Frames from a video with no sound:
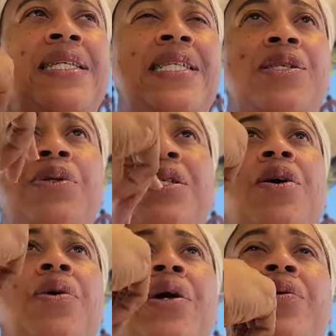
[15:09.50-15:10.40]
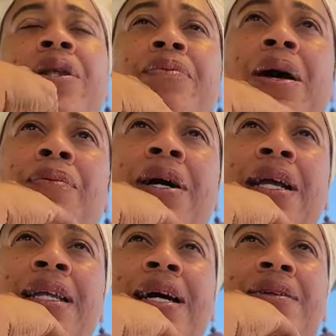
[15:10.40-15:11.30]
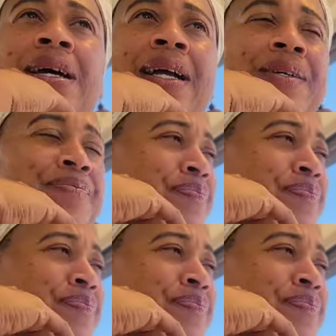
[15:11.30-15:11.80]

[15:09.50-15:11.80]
this is what's going on in my mind now, like,